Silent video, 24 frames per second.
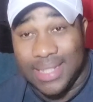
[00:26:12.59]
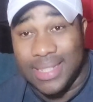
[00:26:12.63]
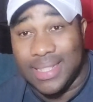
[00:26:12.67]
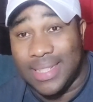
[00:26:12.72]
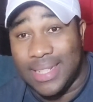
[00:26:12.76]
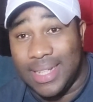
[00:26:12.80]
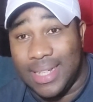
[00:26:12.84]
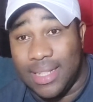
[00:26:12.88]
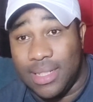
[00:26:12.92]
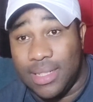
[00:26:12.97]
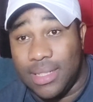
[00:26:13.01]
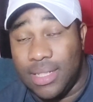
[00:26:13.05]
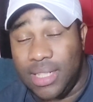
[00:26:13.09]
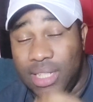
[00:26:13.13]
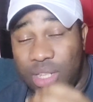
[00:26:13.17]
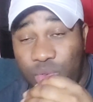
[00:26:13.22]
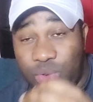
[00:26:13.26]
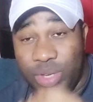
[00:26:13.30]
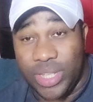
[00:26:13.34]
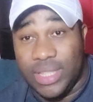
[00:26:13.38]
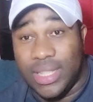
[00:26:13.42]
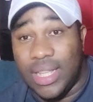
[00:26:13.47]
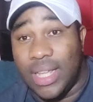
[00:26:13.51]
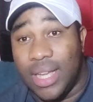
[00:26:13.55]
chance. He
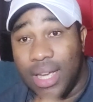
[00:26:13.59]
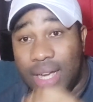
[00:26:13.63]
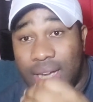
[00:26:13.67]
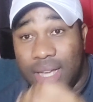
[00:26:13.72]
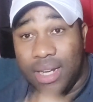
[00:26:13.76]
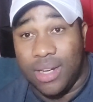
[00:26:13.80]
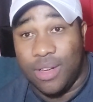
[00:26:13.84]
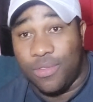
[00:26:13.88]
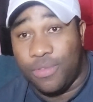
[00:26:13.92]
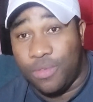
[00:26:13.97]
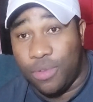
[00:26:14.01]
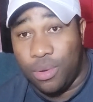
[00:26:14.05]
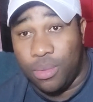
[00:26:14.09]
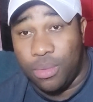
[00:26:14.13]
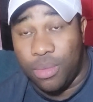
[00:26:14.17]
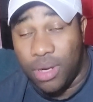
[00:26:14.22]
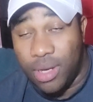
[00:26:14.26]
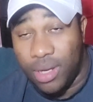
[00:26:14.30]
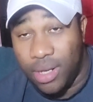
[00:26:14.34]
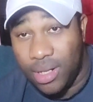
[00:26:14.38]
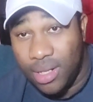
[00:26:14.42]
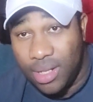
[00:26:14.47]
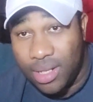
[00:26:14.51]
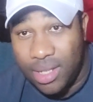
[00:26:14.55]
went and got the
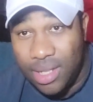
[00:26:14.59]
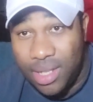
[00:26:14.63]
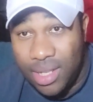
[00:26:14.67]
football.